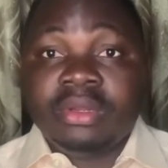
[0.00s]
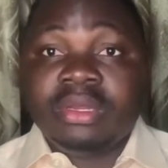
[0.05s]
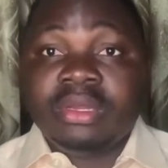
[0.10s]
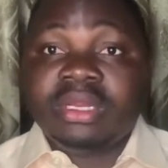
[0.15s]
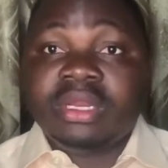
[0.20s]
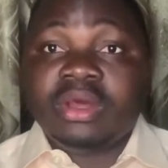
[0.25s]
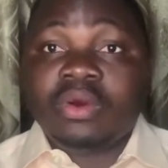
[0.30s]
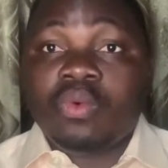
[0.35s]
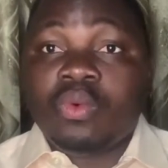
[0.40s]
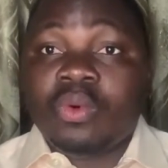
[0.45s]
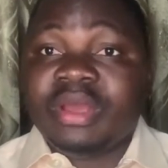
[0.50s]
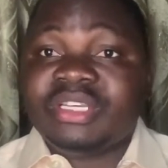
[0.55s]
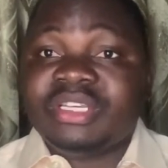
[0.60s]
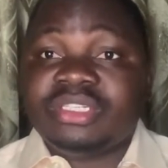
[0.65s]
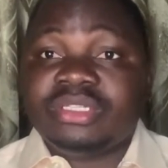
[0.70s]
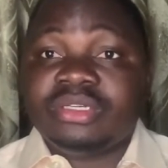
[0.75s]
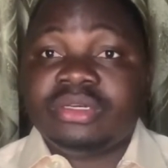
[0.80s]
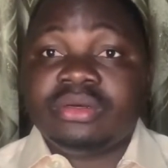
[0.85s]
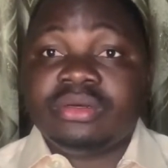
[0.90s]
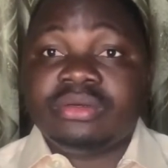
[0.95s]
The
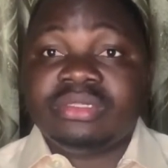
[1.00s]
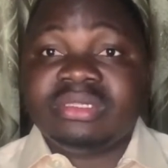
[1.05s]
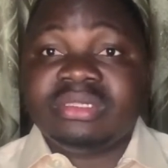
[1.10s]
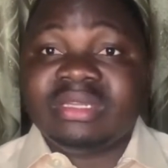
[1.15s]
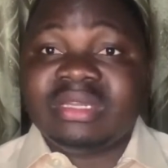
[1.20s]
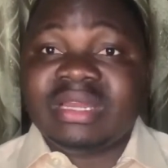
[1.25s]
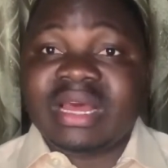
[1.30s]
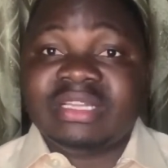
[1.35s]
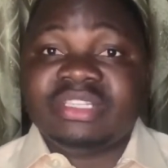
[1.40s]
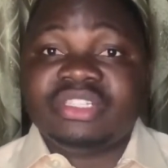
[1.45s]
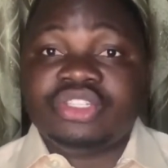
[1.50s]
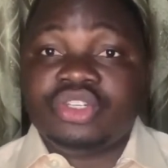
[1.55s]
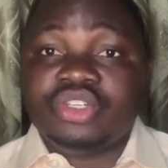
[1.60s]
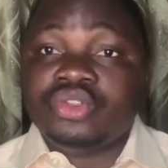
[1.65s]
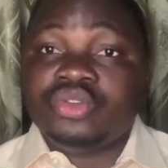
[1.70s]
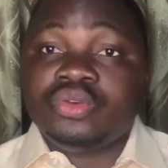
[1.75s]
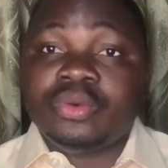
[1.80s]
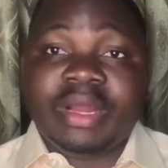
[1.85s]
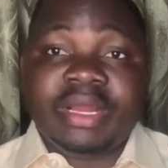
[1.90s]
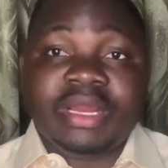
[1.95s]
question that
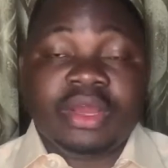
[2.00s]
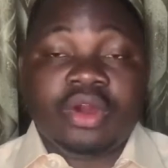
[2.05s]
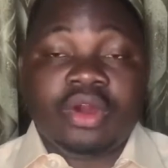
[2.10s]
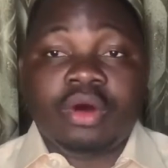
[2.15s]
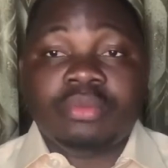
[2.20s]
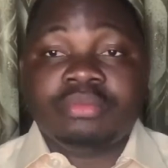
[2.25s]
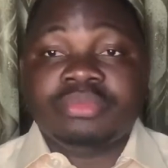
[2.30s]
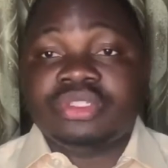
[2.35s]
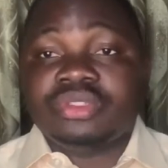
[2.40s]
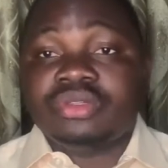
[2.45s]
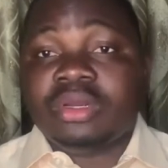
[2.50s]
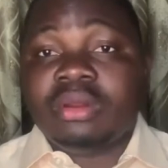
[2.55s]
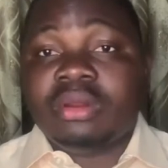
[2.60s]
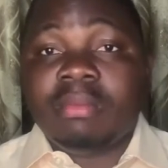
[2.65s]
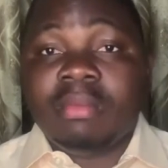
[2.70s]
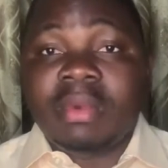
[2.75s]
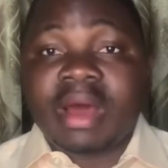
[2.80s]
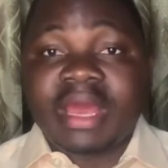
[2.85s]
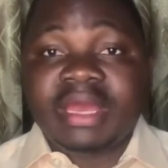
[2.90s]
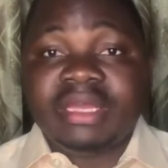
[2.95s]
usually comes to the
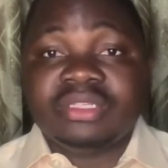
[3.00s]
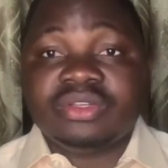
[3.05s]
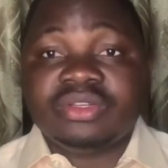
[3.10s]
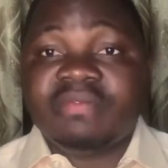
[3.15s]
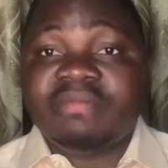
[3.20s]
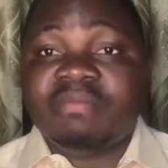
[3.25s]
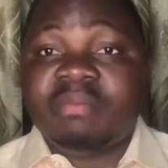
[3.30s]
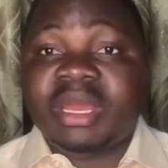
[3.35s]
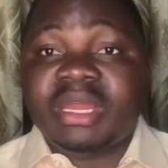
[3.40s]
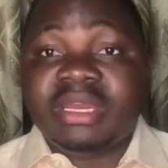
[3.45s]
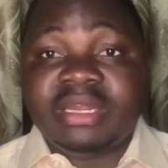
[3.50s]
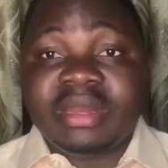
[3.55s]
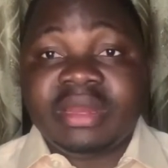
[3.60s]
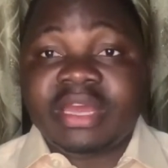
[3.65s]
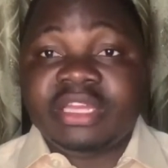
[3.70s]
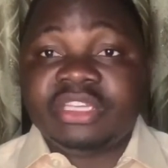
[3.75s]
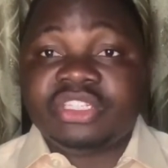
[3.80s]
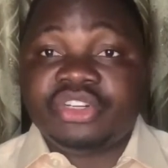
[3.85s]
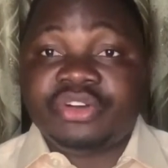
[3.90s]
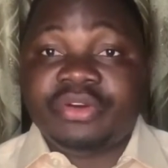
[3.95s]
minds of many
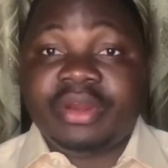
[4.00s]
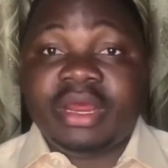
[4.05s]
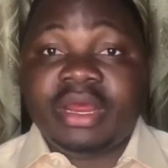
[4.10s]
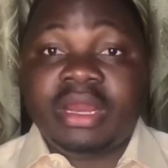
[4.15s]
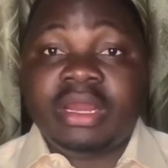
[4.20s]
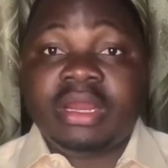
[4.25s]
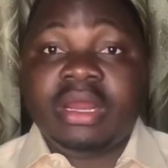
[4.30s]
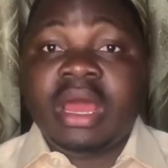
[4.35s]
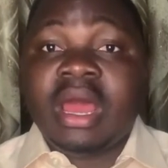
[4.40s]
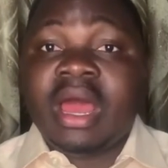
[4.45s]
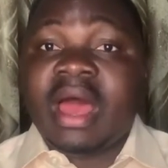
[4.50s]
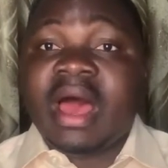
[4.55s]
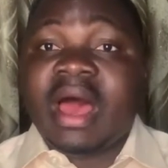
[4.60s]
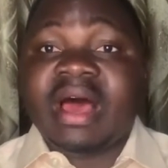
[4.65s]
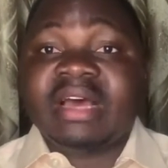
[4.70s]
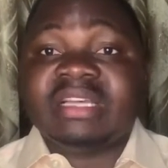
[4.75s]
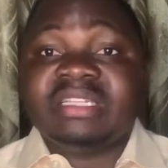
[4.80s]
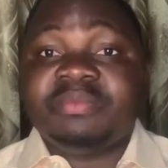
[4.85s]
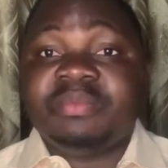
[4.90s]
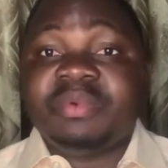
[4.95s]
Nigerians
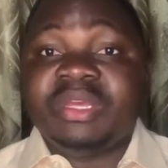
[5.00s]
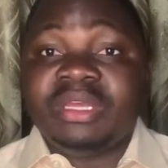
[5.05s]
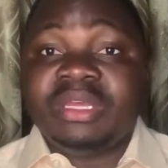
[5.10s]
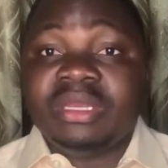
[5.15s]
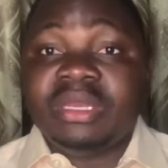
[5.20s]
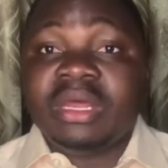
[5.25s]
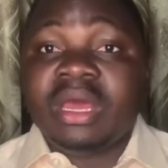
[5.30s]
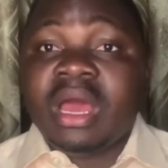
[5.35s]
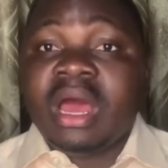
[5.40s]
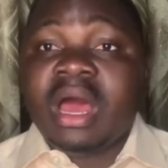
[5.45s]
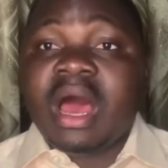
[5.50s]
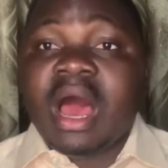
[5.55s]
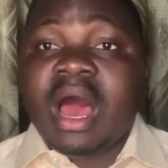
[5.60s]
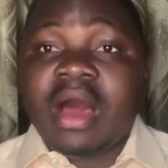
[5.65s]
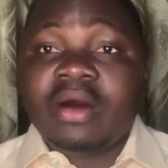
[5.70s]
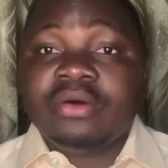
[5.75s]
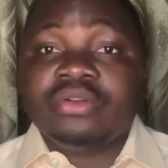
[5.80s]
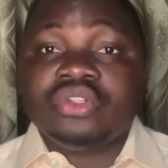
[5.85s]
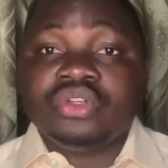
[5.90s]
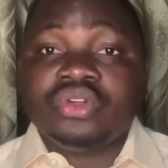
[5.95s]
has been
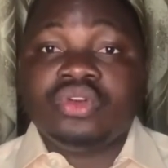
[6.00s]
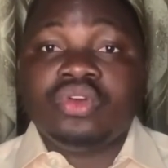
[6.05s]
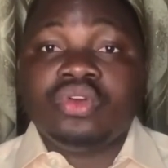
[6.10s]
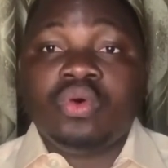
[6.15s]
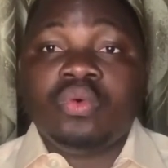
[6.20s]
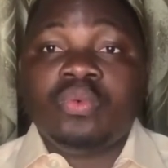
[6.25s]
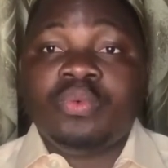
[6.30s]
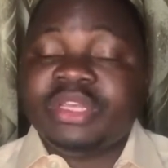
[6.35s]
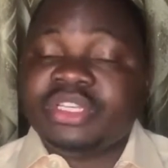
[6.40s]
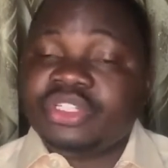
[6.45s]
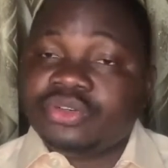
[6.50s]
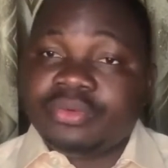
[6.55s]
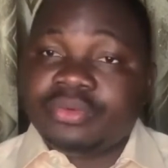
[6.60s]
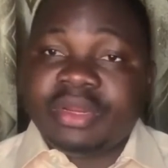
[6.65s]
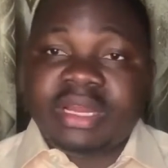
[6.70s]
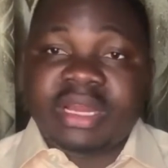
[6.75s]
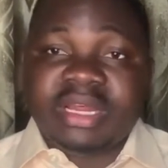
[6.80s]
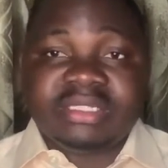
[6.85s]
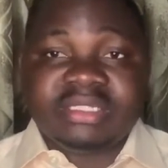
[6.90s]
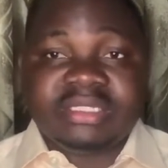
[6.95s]
how to know which
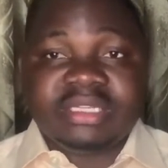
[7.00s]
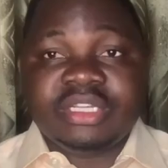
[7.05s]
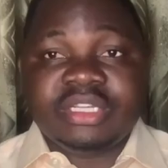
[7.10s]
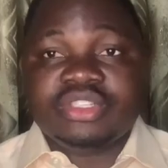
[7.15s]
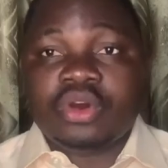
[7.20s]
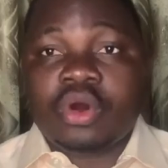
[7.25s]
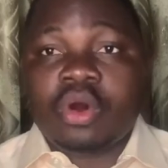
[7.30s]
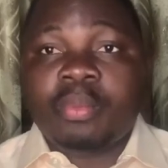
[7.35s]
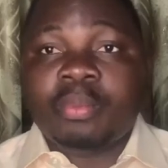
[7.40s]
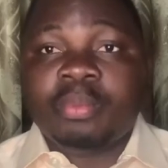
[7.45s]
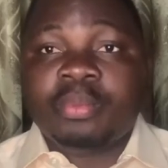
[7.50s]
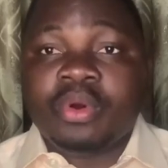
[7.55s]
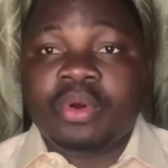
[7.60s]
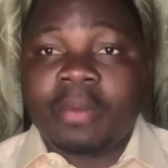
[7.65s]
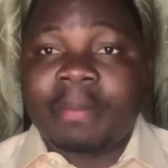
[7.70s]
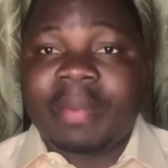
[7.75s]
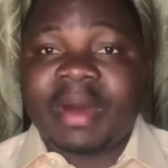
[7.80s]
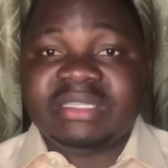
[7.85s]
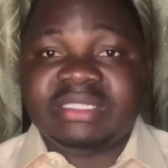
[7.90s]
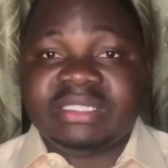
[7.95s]
real estate or
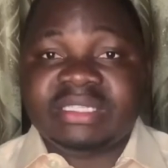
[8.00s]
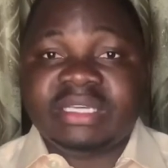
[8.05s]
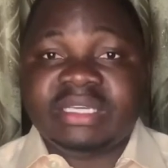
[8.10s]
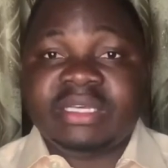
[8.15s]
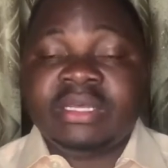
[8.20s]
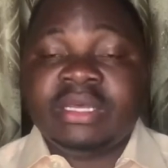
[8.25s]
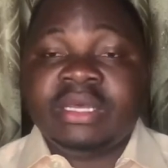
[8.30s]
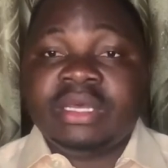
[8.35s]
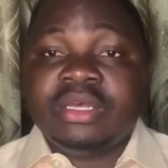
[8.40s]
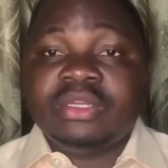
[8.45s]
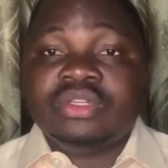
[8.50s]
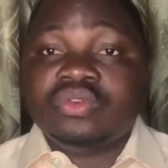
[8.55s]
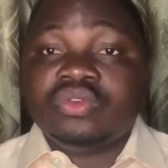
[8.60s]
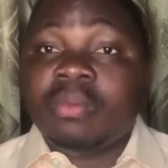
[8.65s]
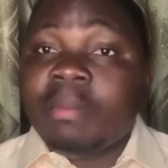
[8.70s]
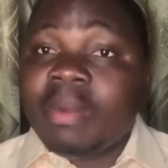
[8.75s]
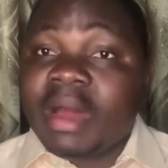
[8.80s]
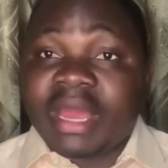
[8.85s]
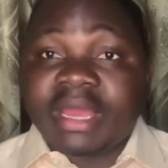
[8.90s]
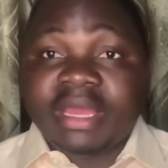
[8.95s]
property to
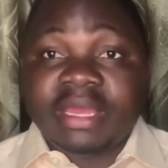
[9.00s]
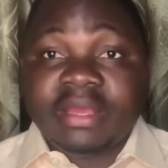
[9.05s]
buy.